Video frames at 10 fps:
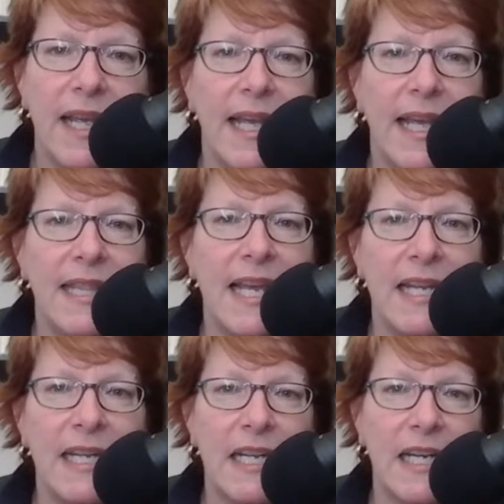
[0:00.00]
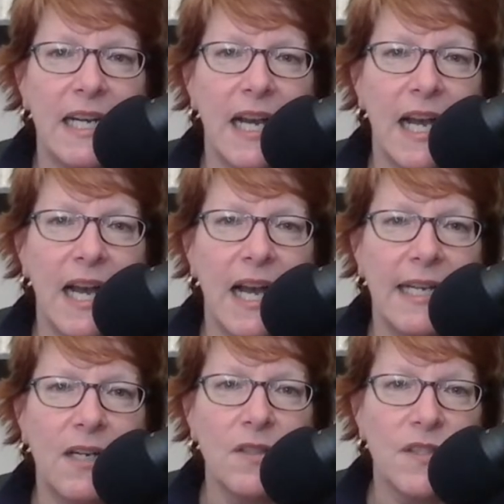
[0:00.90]
And then
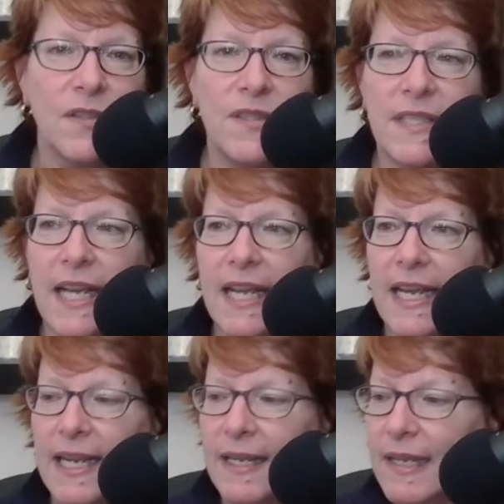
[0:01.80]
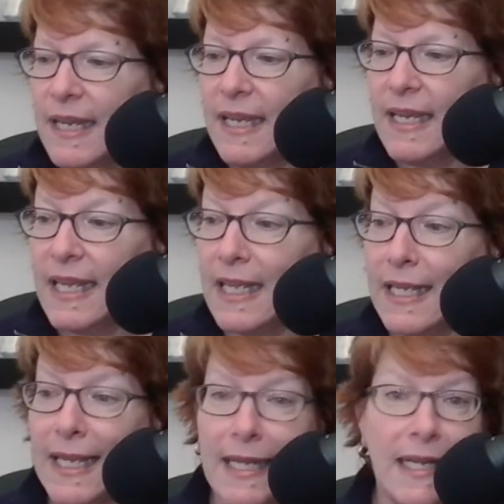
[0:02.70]
I'd also say,
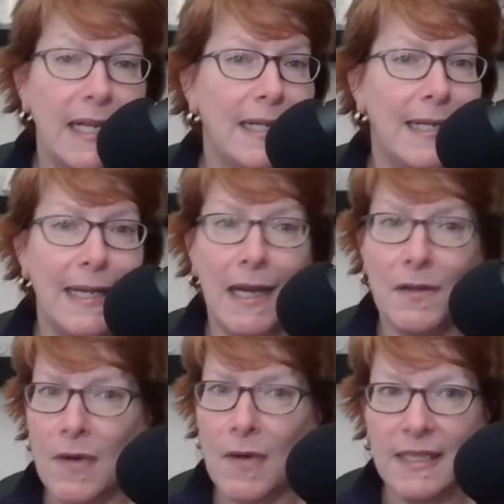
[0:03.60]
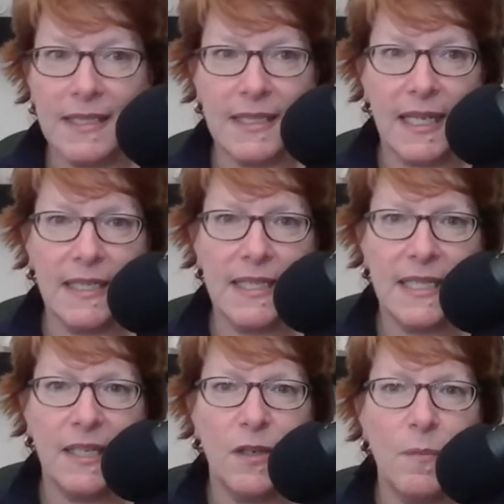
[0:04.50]
again, not rocket science
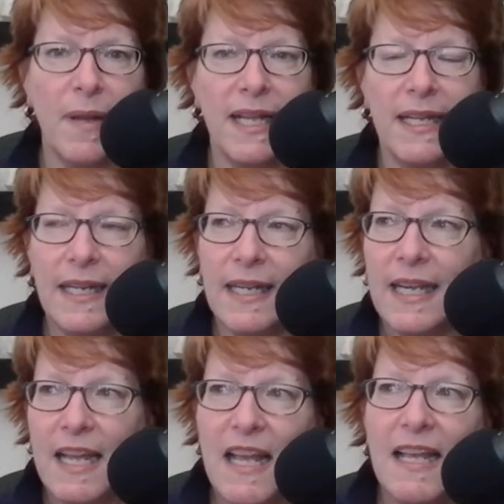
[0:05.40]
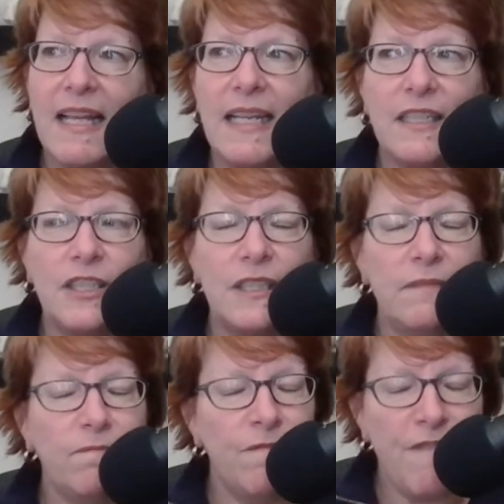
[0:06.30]
here, but
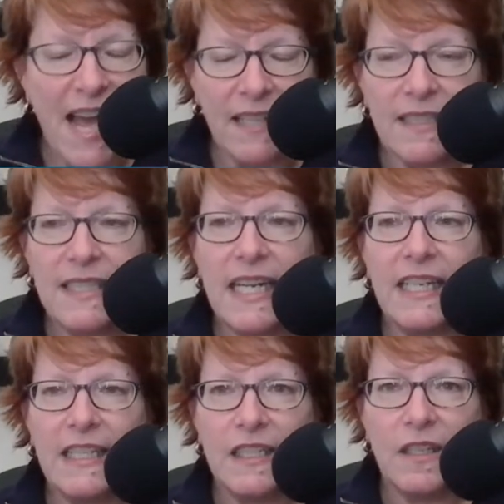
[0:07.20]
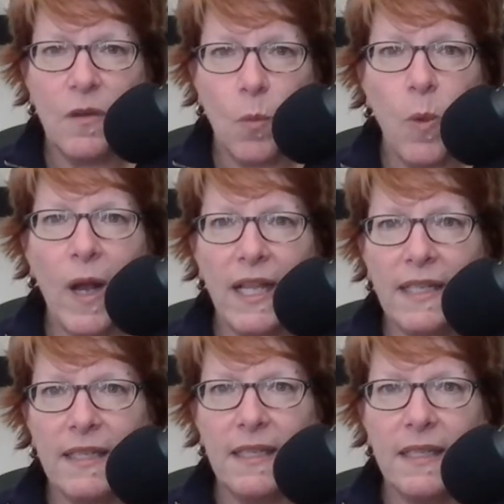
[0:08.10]
validate what
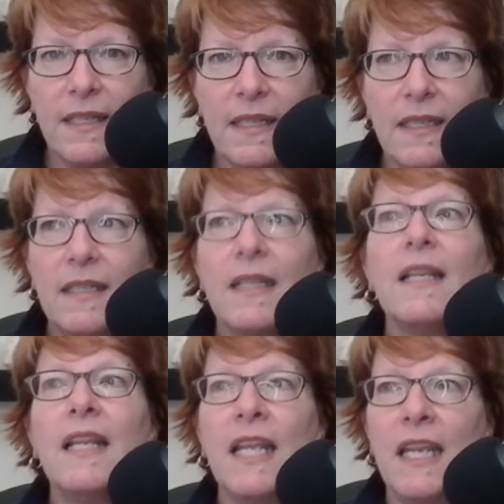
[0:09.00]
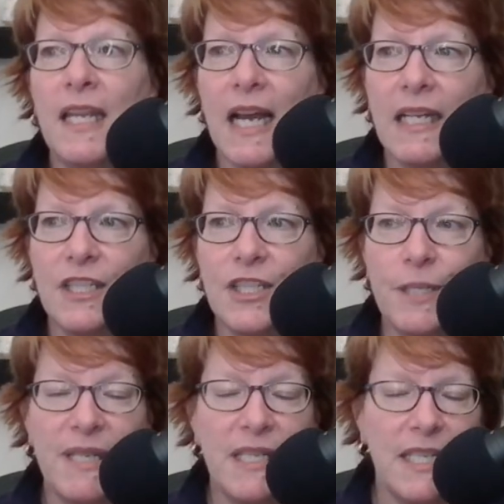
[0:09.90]
the
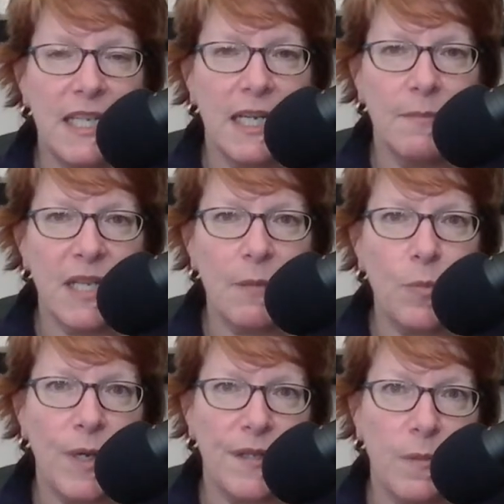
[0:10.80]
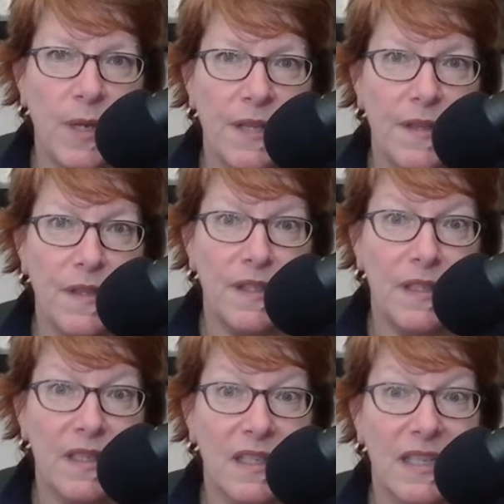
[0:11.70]
GPT comes up with
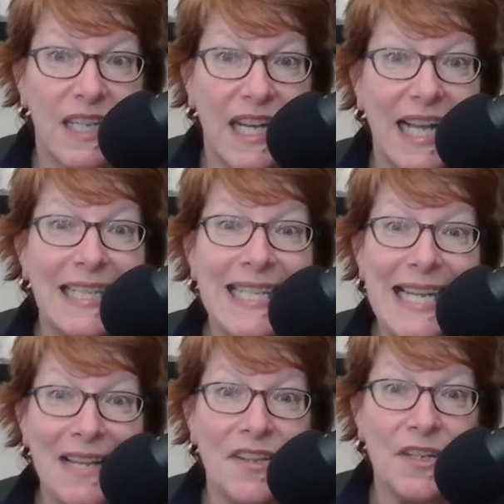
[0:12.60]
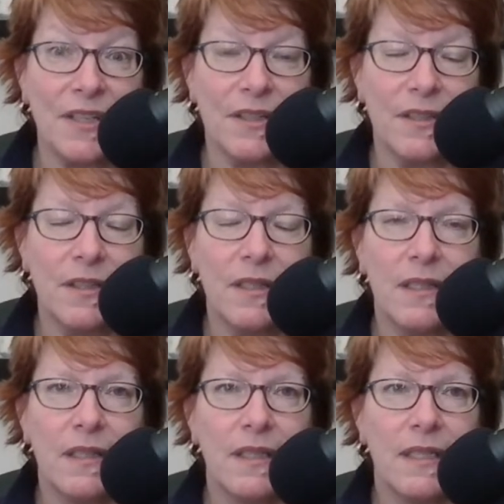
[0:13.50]
another,
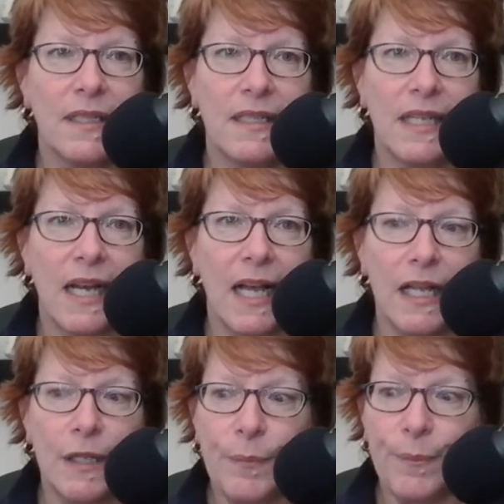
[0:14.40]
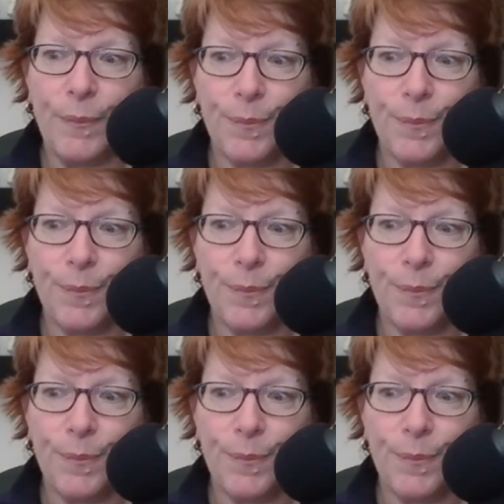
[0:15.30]
um,